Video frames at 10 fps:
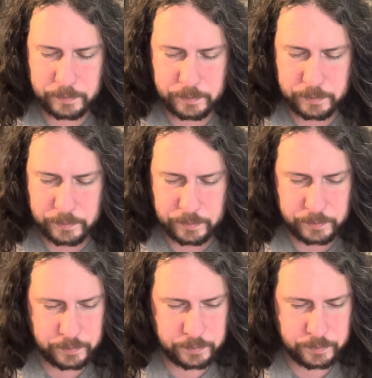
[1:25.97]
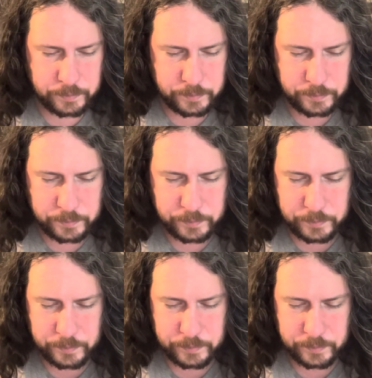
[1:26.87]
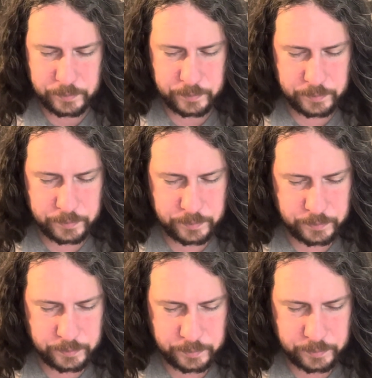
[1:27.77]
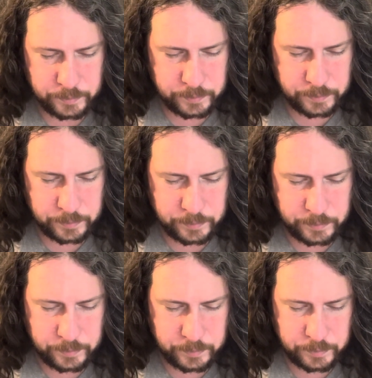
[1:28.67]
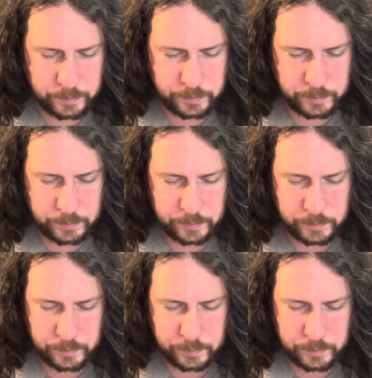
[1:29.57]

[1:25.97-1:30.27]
No one is speaking in this clip.